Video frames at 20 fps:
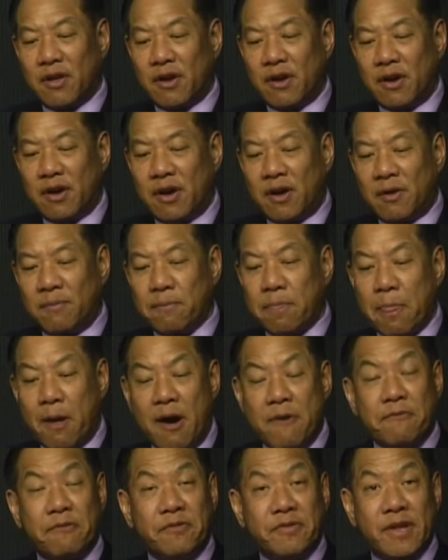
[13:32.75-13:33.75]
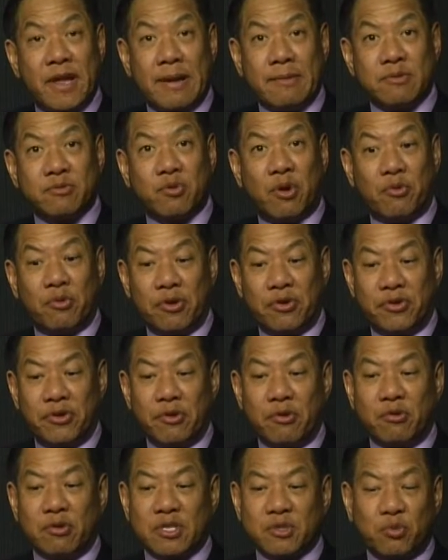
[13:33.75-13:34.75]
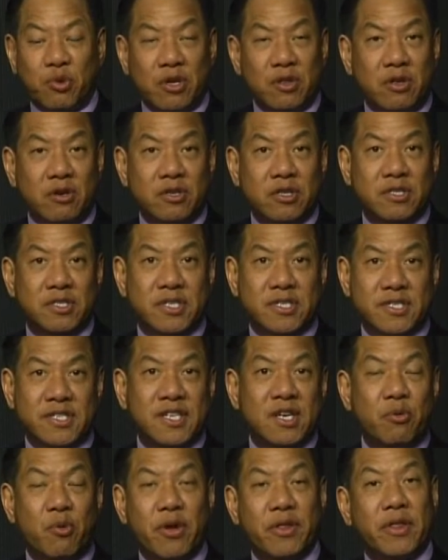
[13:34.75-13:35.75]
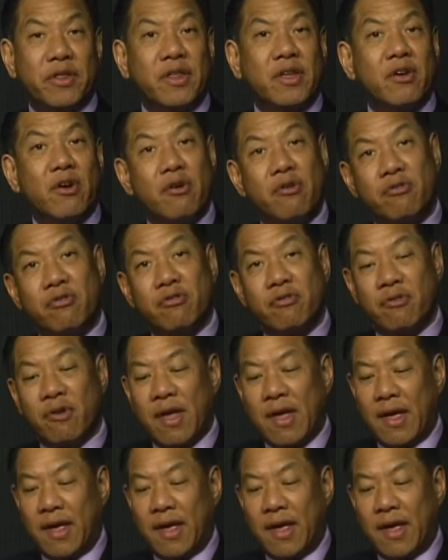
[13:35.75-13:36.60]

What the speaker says: Oftentimes what we do is we look to see whether the owner